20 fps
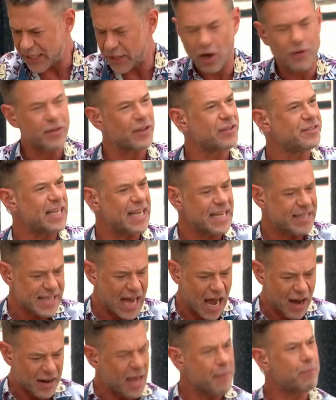all the seeds
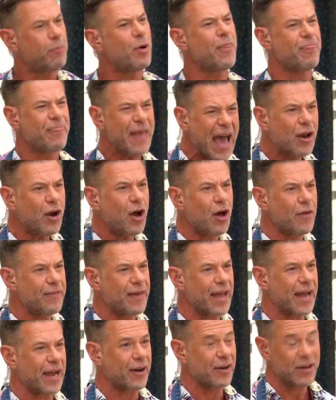out and put that on
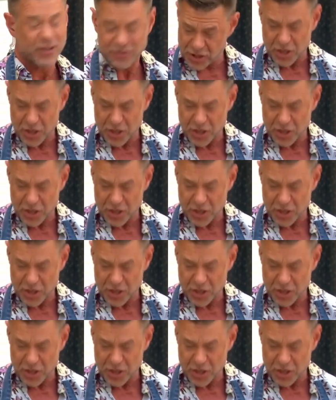there. So